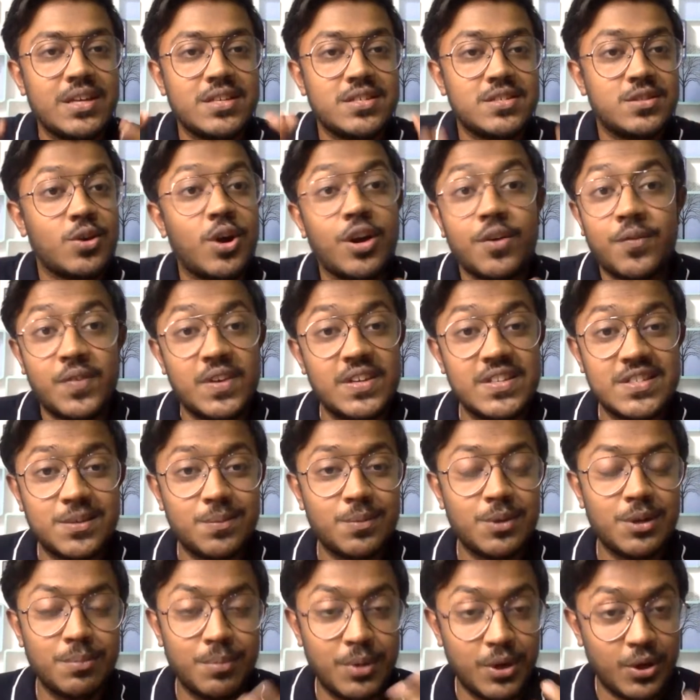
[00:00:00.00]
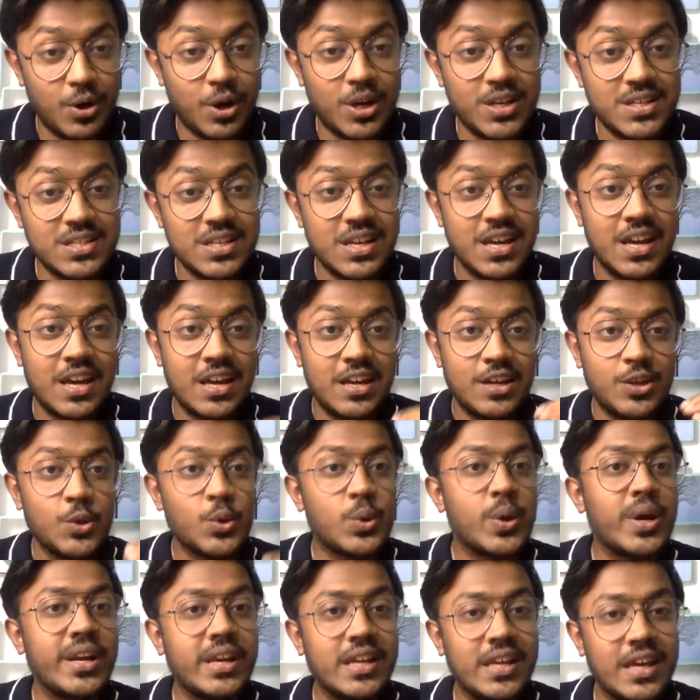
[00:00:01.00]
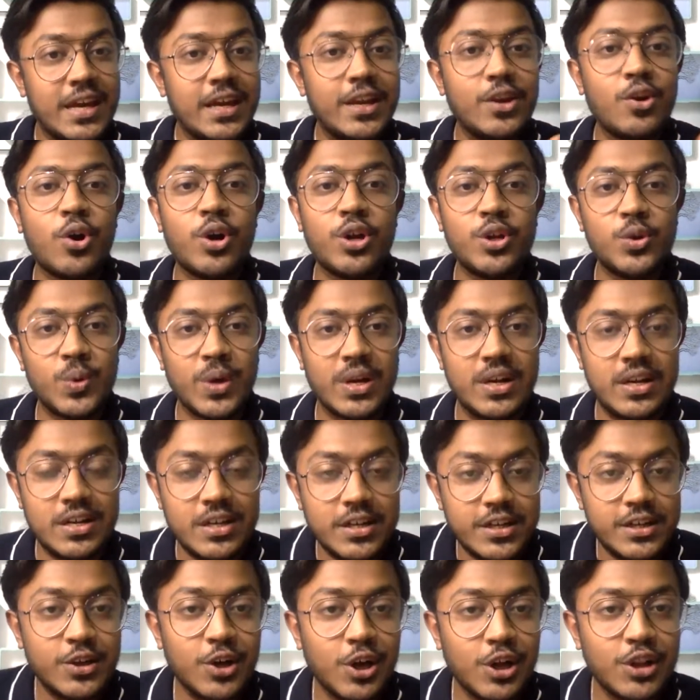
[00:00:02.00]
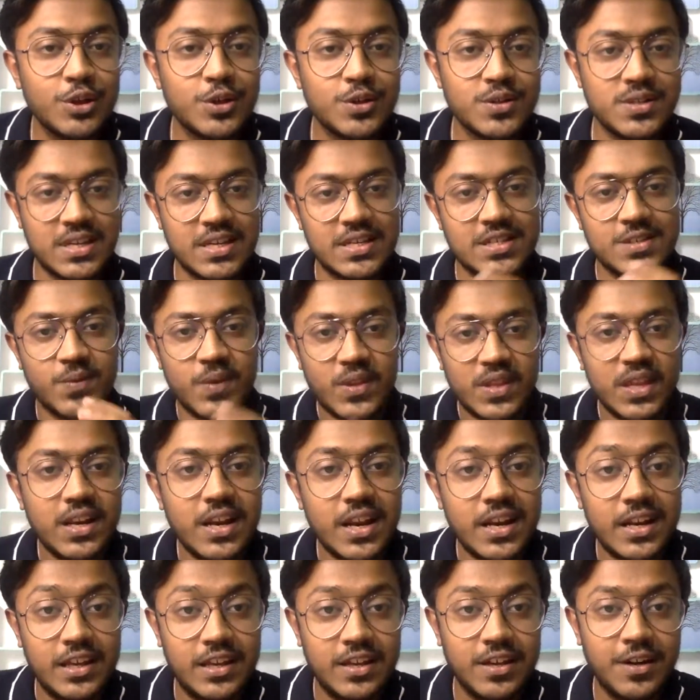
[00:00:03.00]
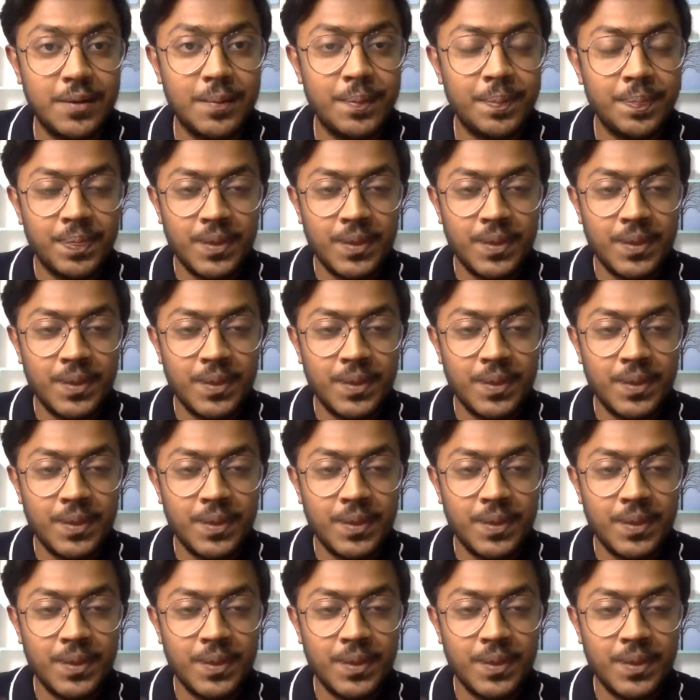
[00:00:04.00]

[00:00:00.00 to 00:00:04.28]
is not feasible because you can gain or you can learn all those things within a year.